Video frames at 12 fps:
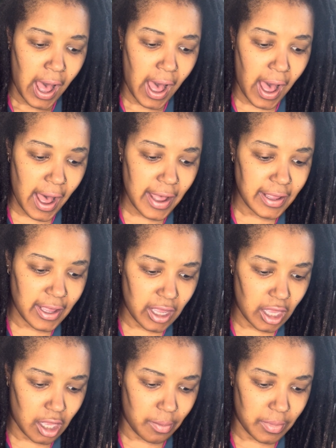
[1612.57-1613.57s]
I
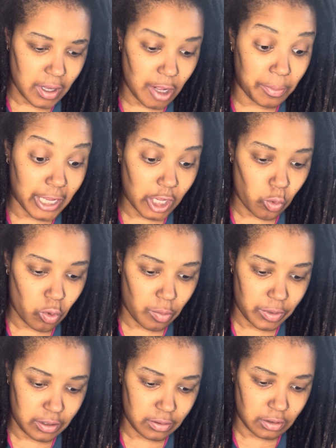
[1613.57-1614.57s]
am a Black
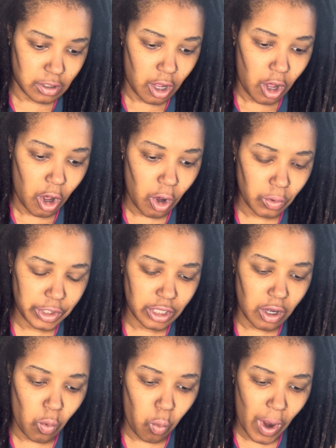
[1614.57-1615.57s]
woman holding
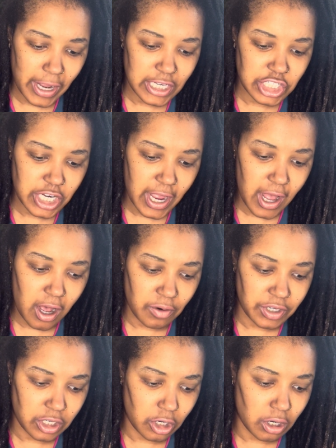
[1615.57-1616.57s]
a white child
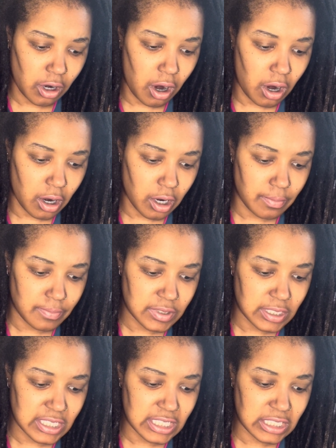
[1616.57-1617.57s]
in her arms,
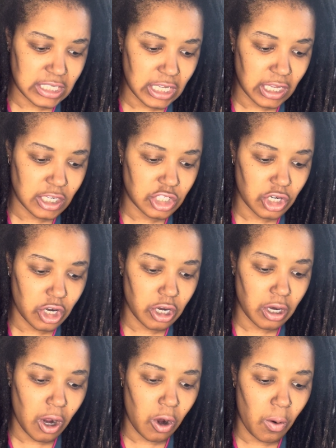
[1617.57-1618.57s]
singing to
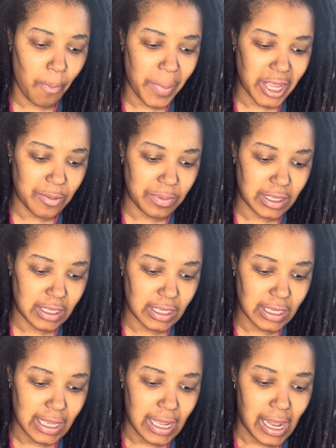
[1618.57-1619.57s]
her own baby,
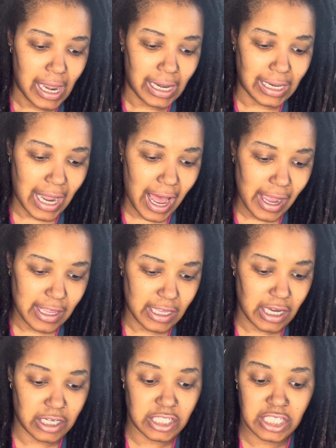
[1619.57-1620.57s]
lying
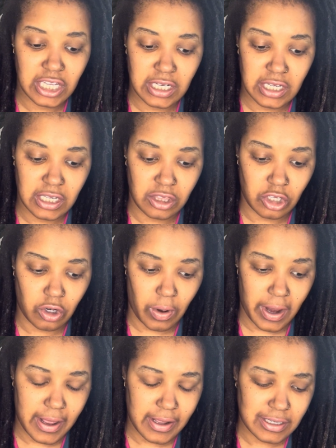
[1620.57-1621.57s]
unattended in the
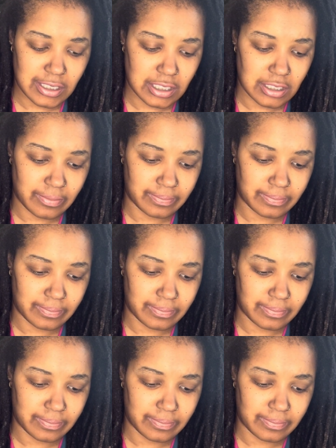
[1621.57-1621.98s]
grass.